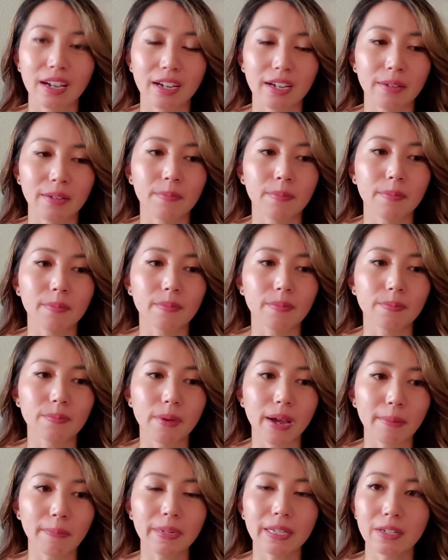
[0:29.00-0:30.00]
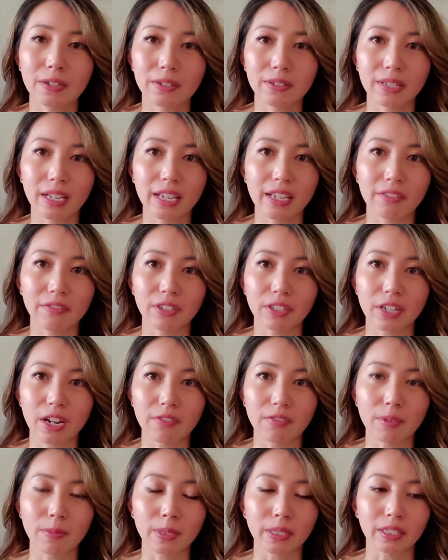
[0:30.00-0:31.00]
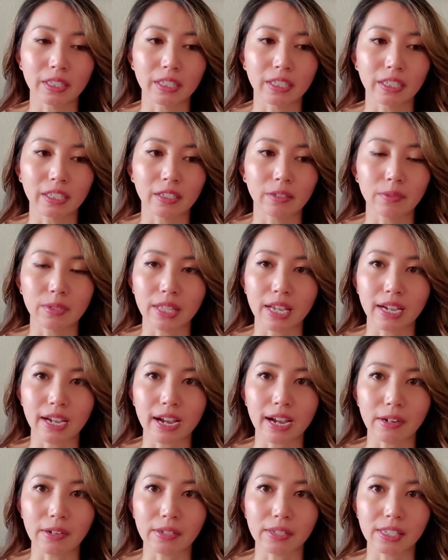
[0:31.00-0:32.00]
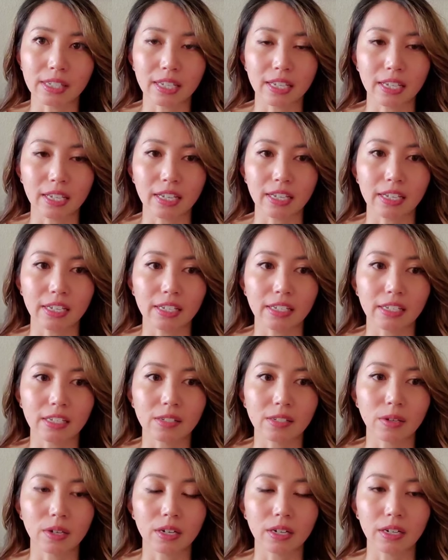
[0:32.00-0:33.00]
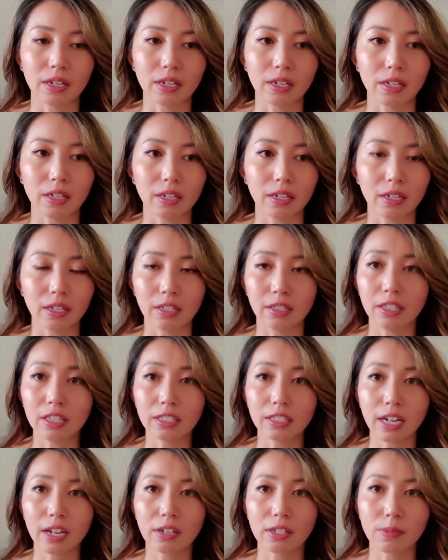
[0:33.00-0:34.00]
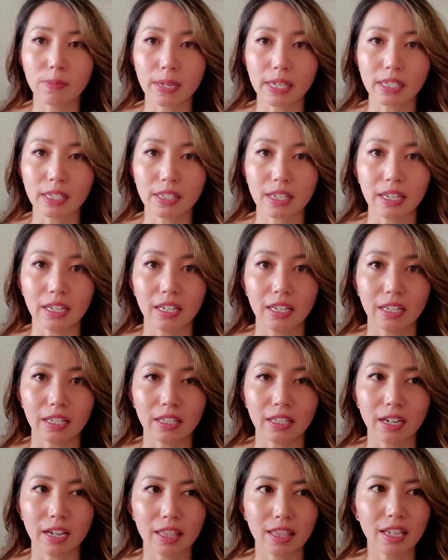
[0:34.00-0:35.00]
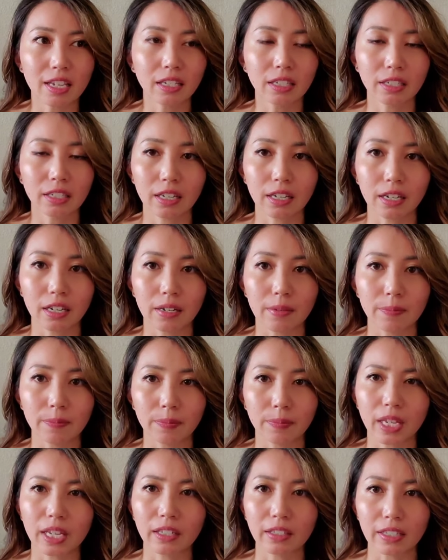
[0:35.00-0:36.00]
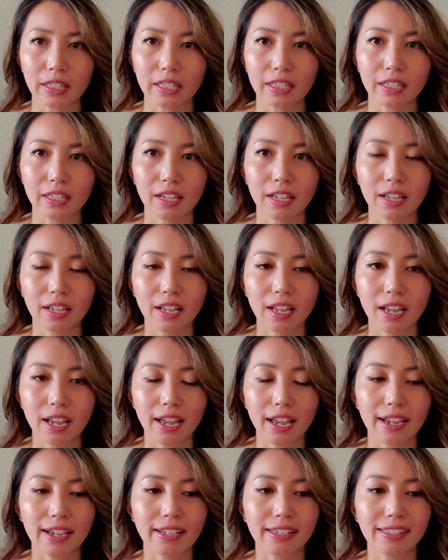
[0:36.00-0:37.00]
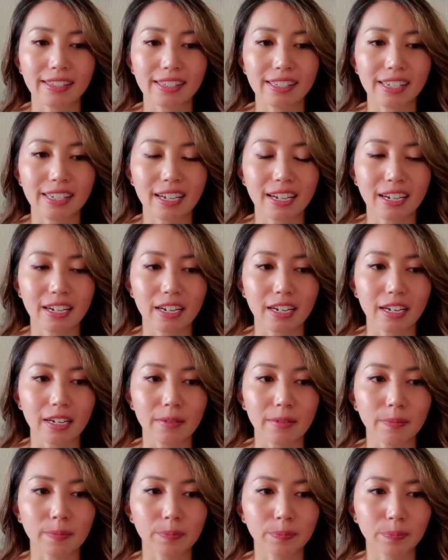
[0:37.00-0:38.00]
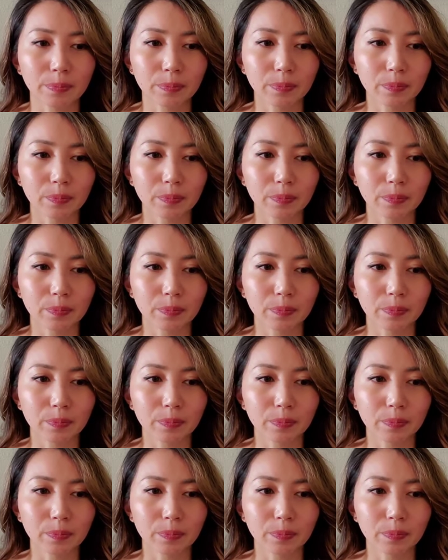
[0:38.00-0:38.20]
Um, Papillon, if you're not familiar with that house, is uh, a niche house based in, I think, um, England. And um,